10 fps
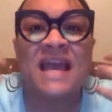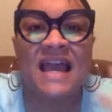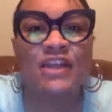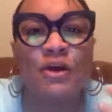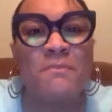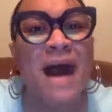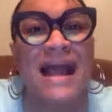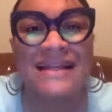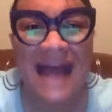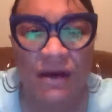in your
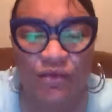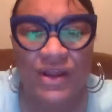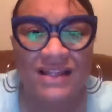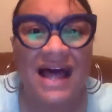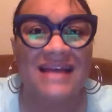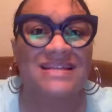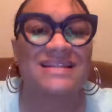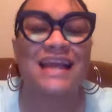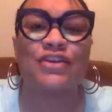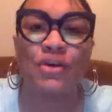mind, not realizing
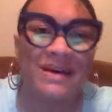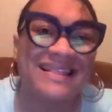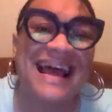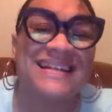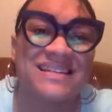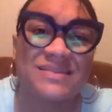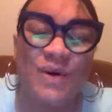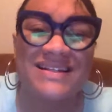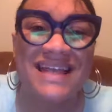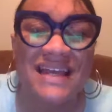that, that's
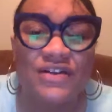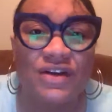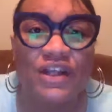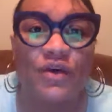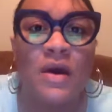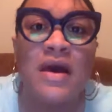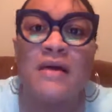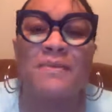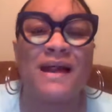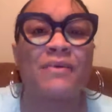what's hindering you.
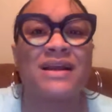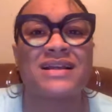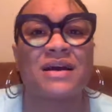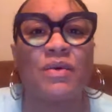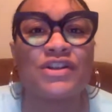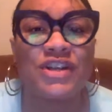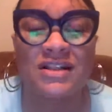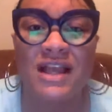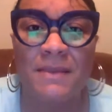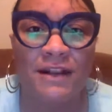But I want you to
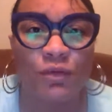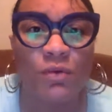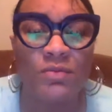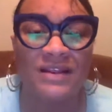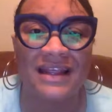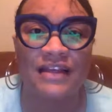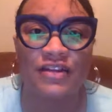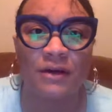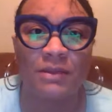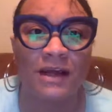think about the woman with the
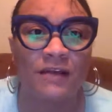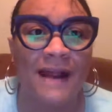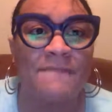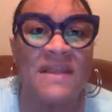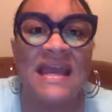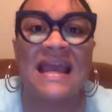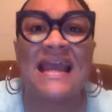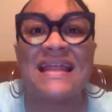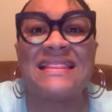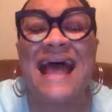issue of blood, right?
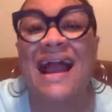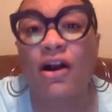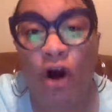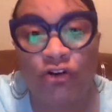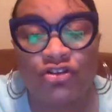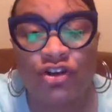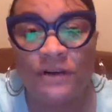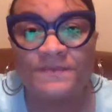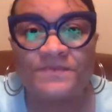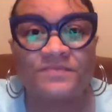In that
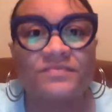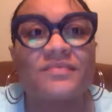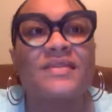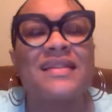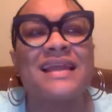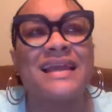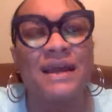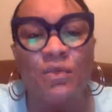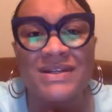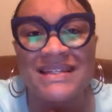culture,
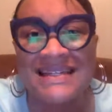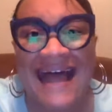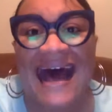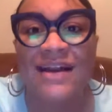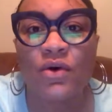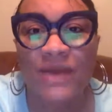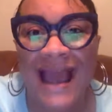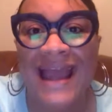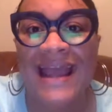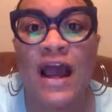it was not
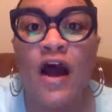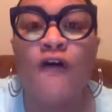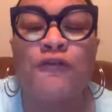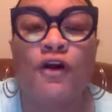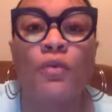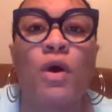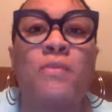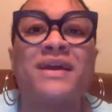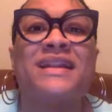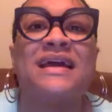okay for a
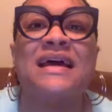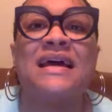woman